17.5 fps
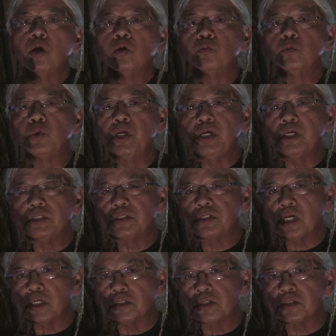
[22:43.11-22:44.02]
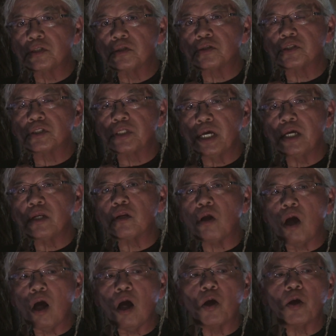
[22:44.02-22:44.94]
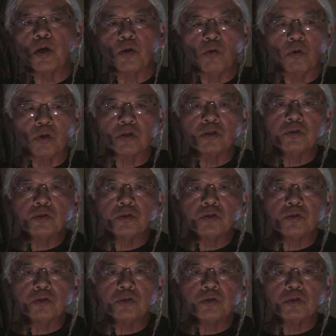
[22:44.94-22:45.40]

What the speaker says: readjust your state law in order